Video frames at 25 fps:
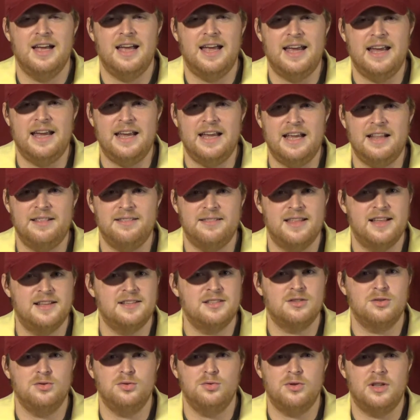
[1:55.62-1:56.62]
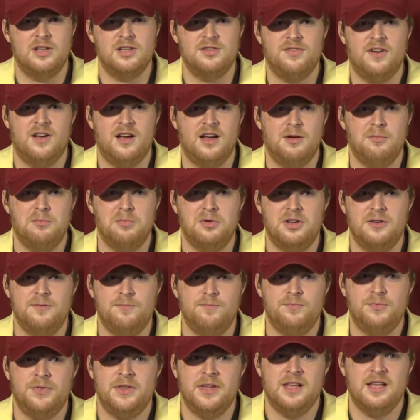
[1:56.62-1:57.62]
And that's cool, that's fine,
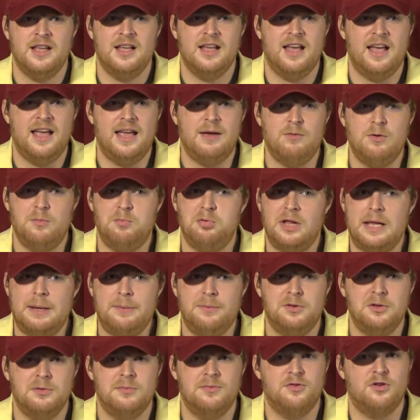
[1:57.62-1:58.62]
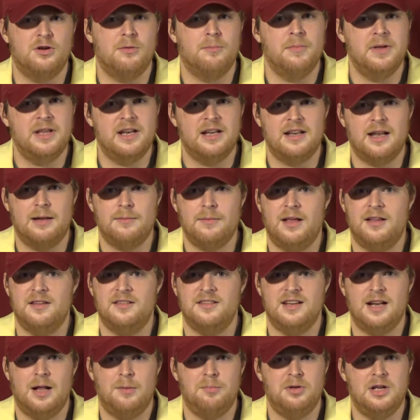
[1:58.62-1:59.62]
and we played with them for a minute. I'm not
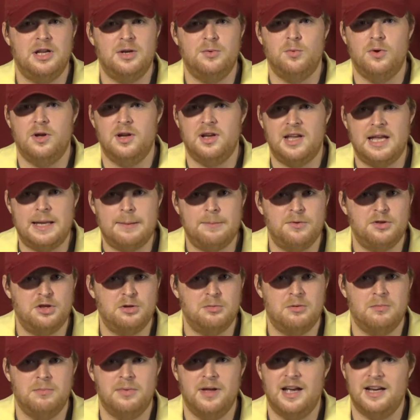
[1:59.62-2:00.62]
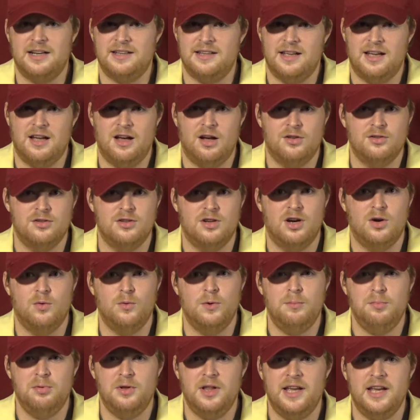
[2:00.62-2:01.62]
saying I played one game with them and backed out. No,
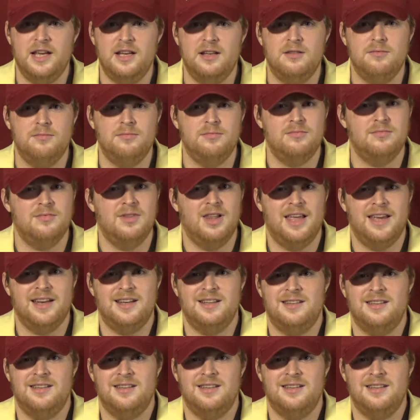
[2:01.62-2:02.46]
we played like